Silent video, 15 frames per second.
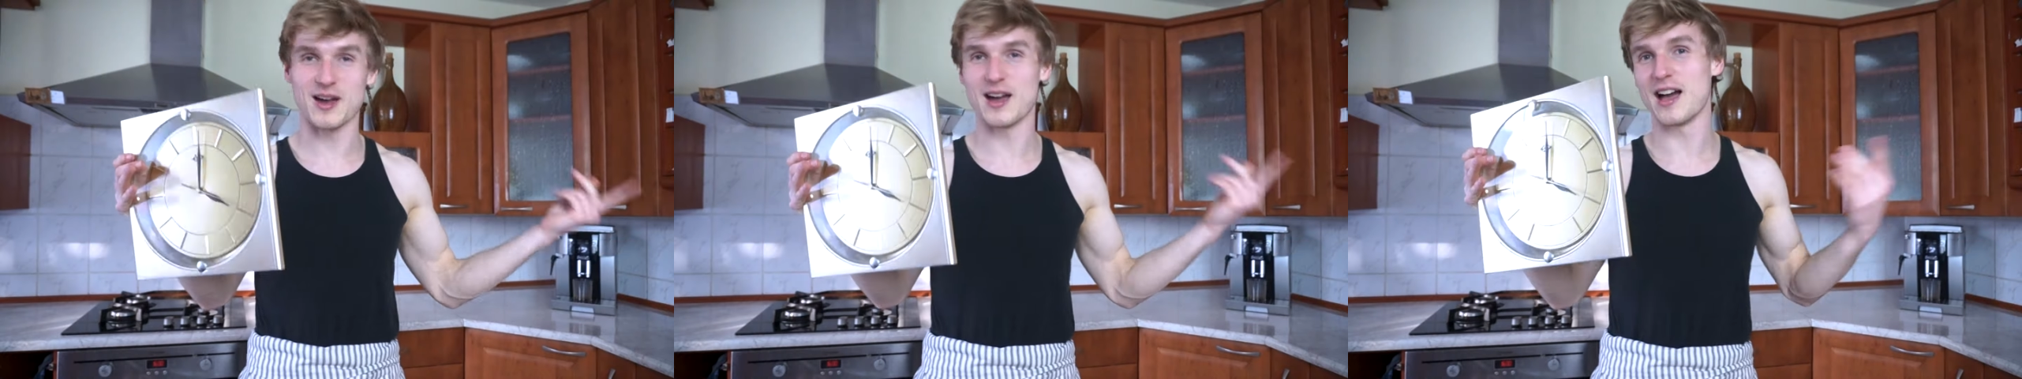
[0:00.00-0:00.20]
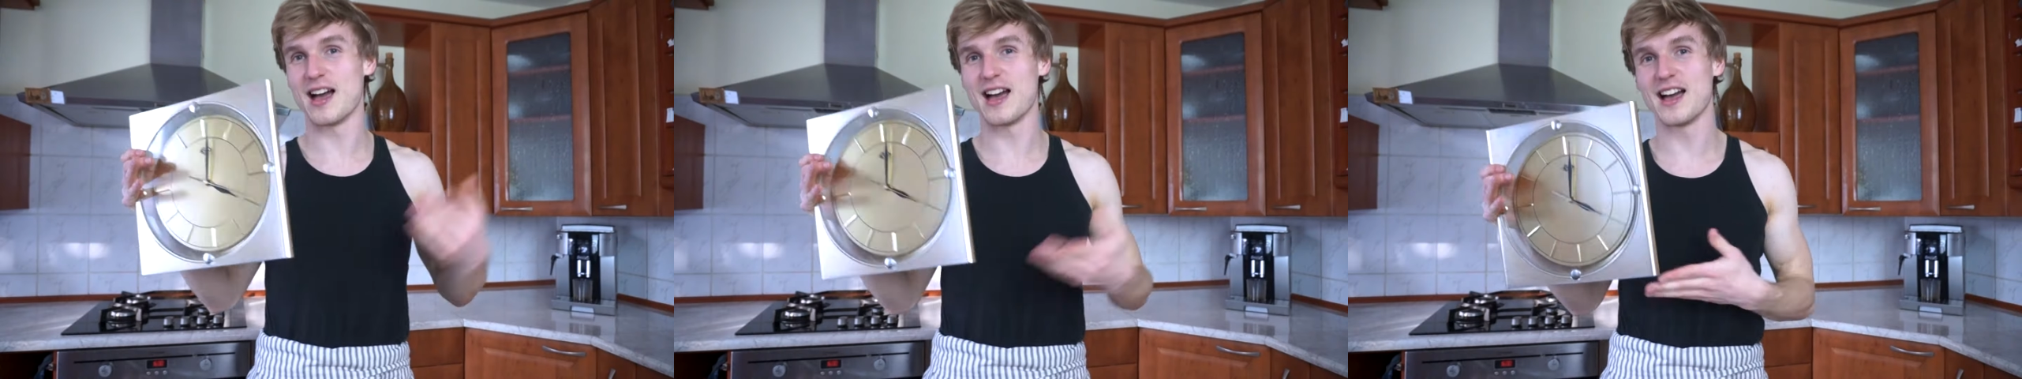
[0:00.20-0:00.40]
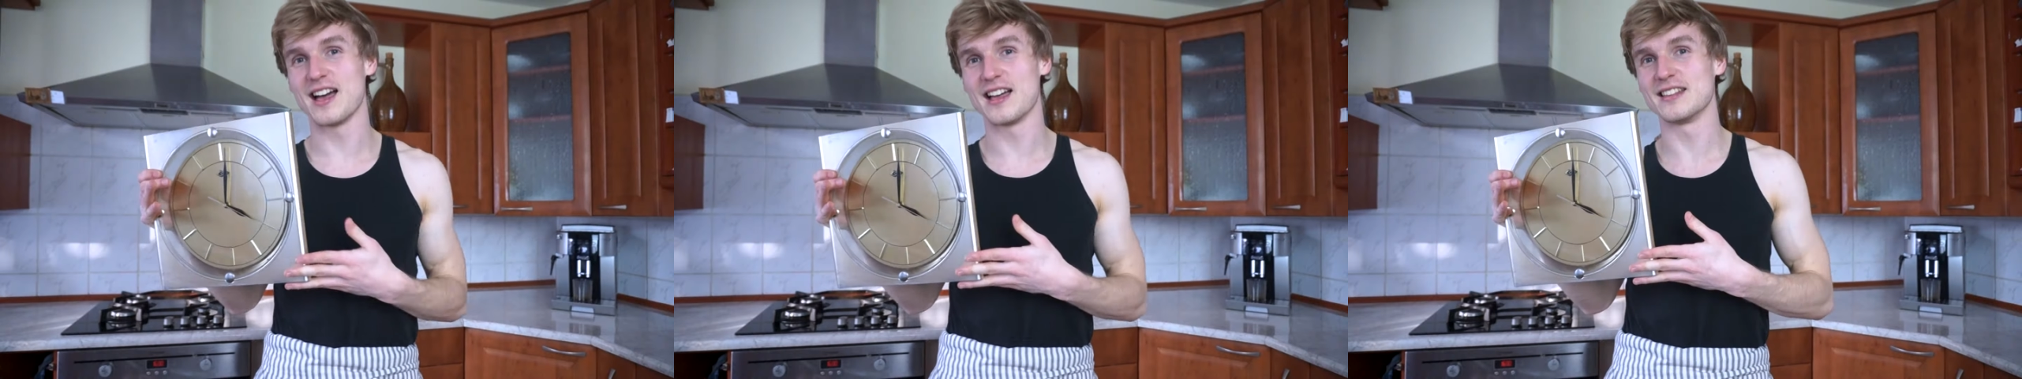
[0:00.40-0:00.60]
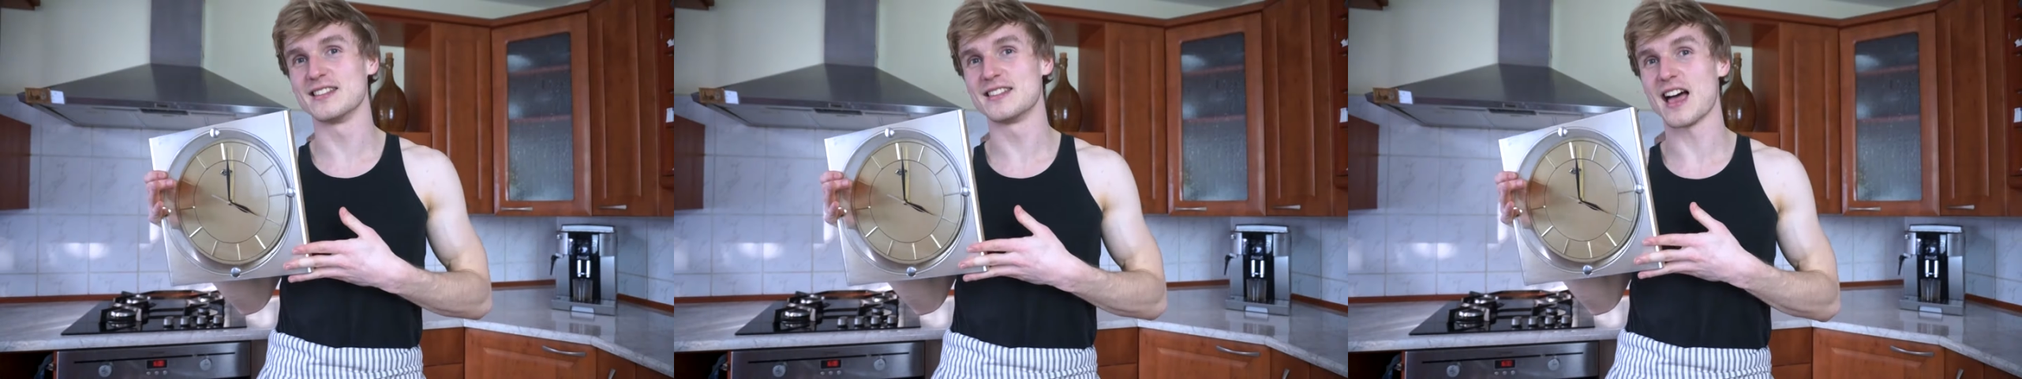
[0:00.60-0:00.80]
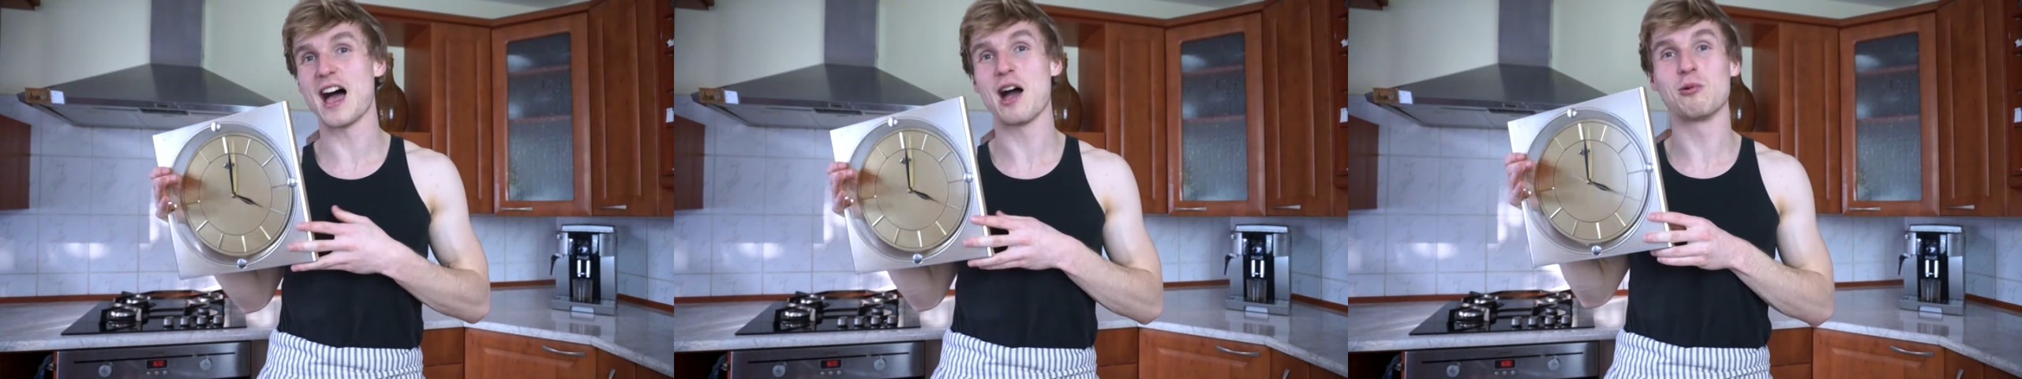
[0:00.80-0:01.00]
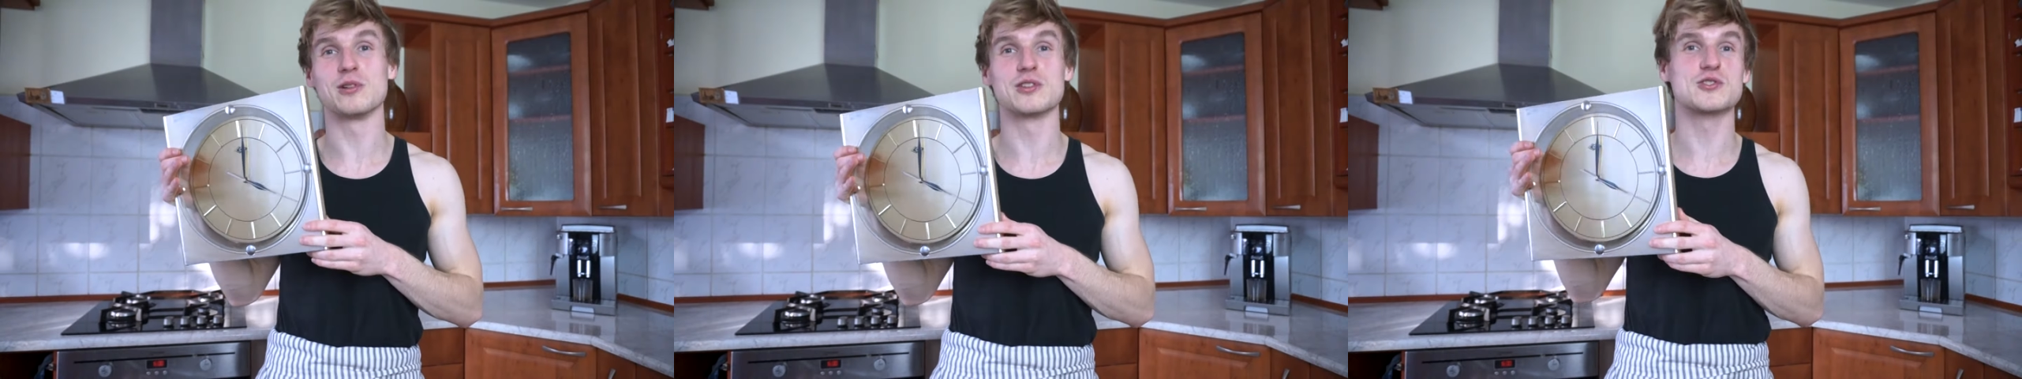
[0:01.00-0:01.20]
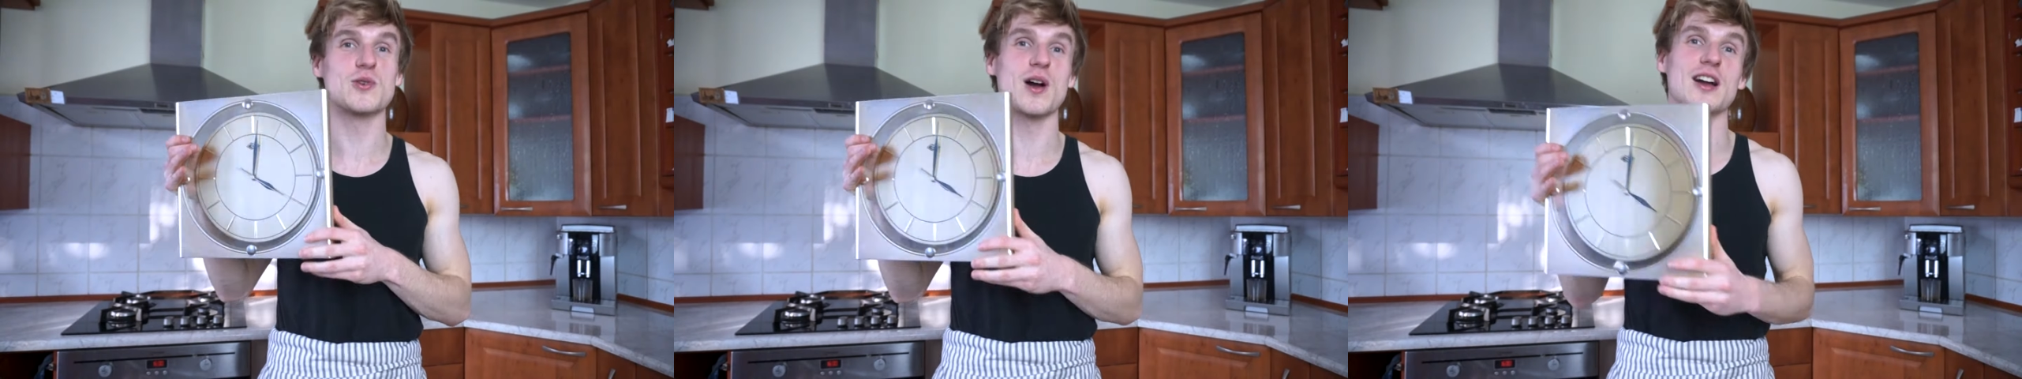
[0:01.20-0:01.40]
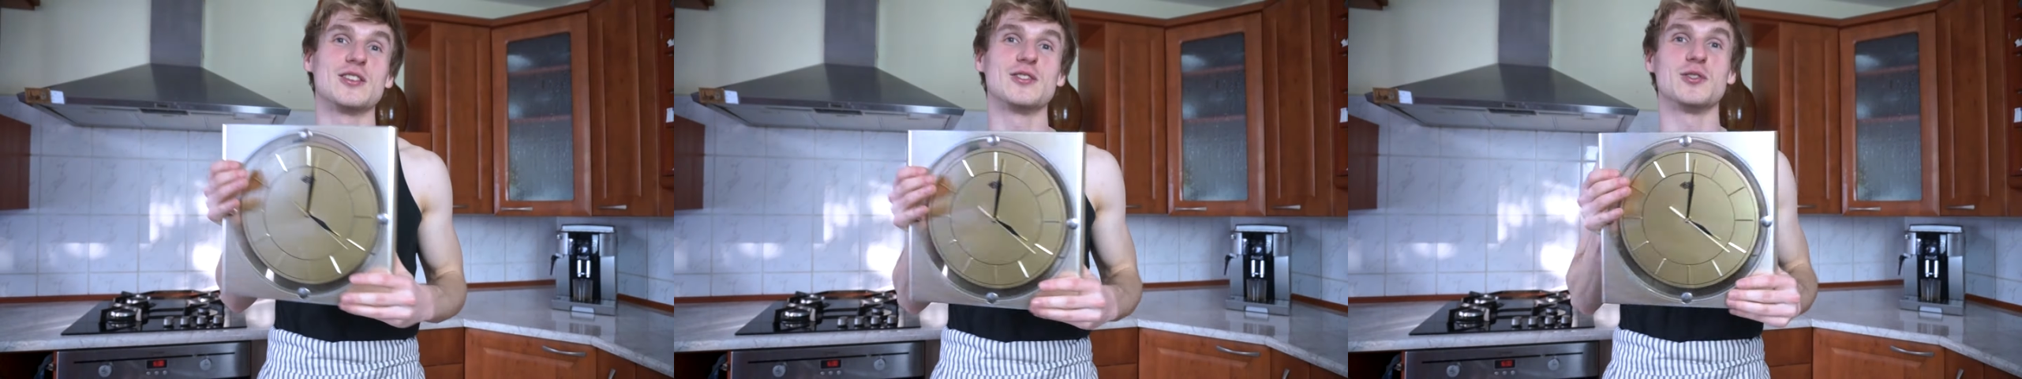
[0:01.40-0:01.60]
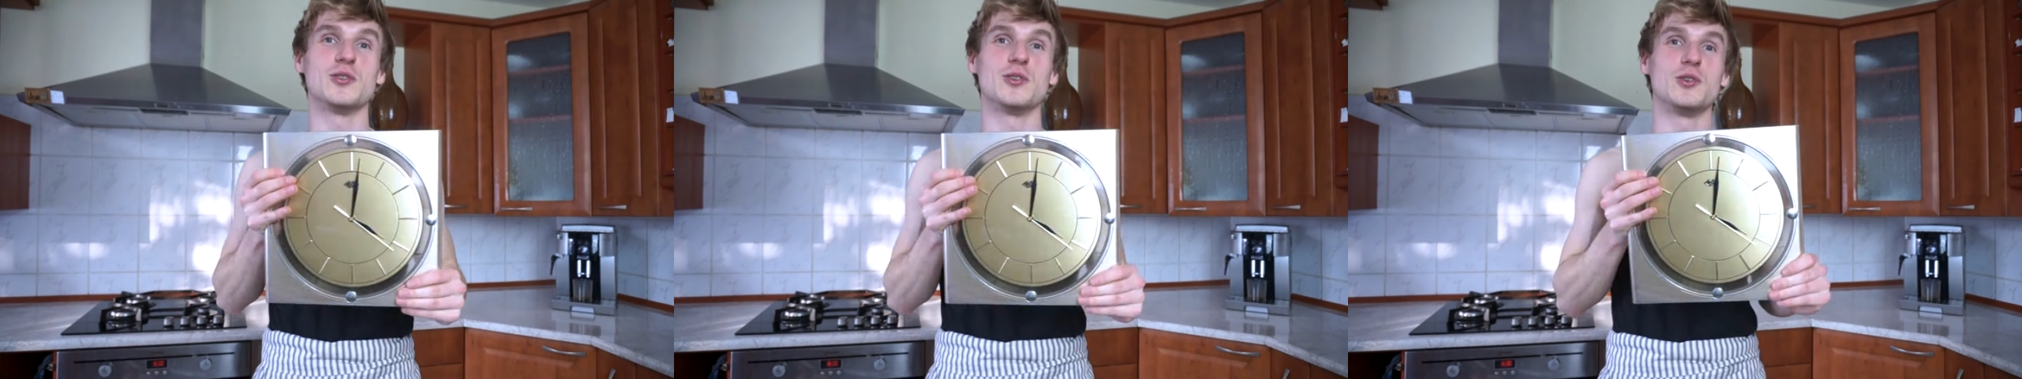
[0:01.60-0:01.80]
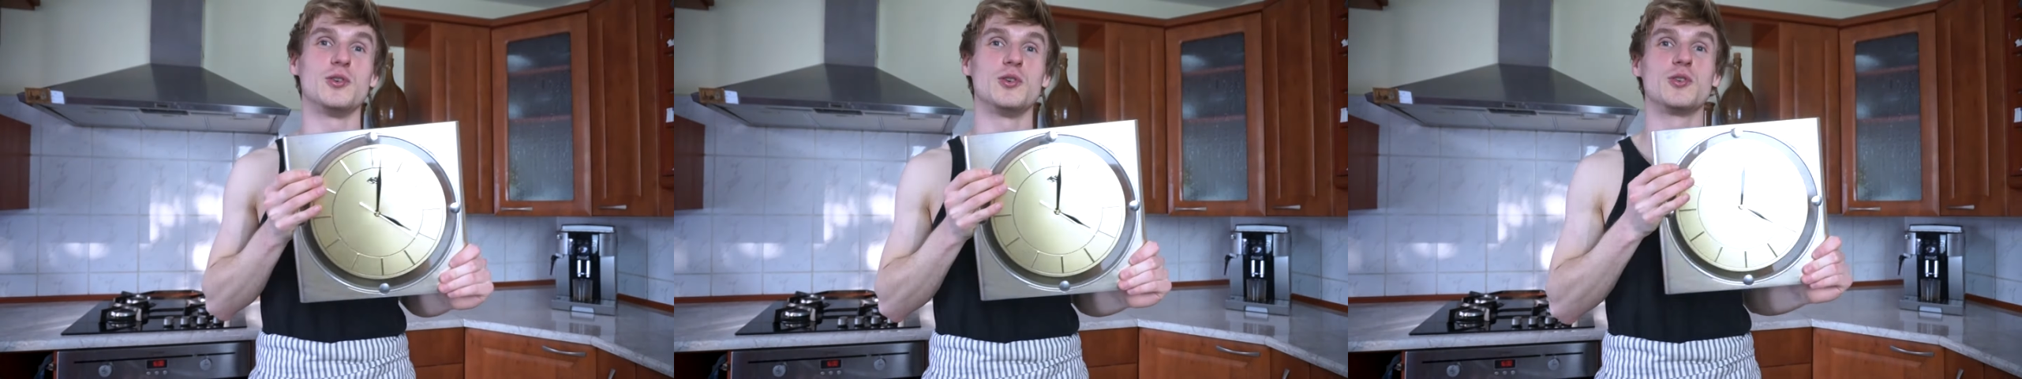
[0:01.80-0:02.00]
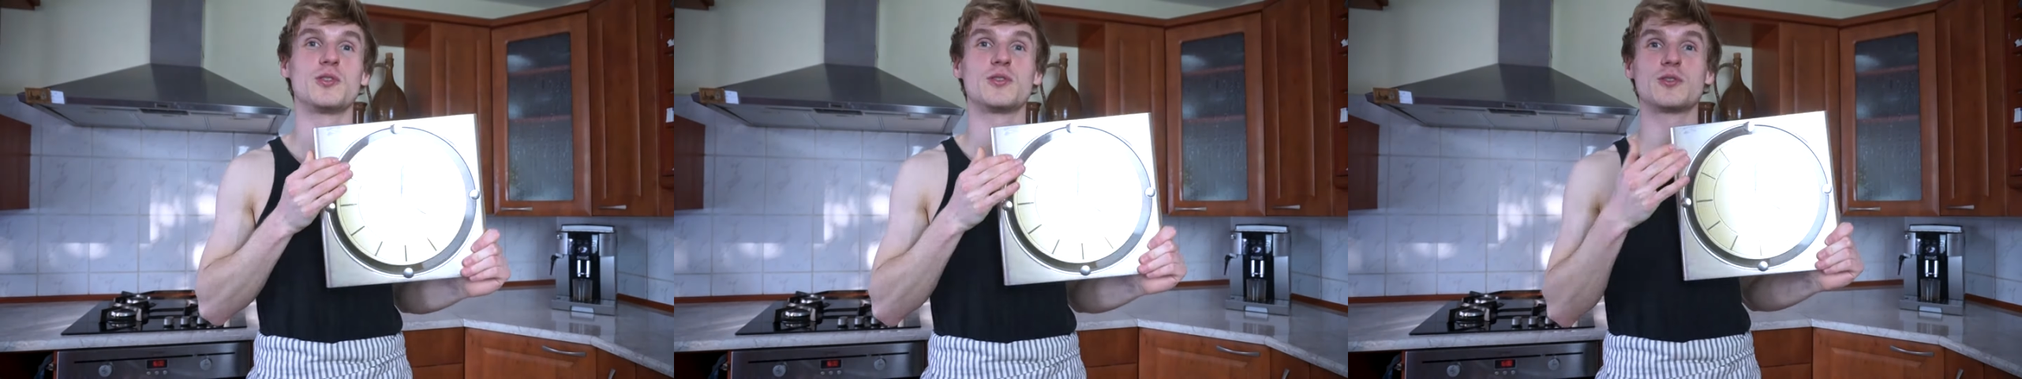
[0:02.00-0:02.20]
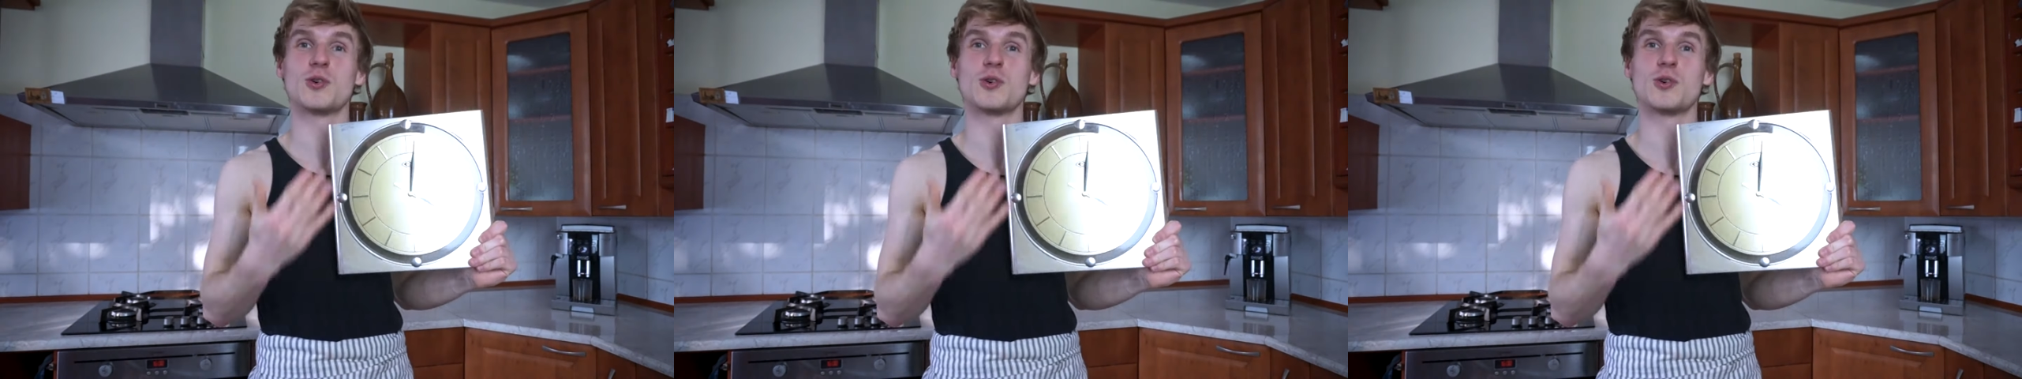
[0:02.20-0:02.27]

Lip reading: And I will try to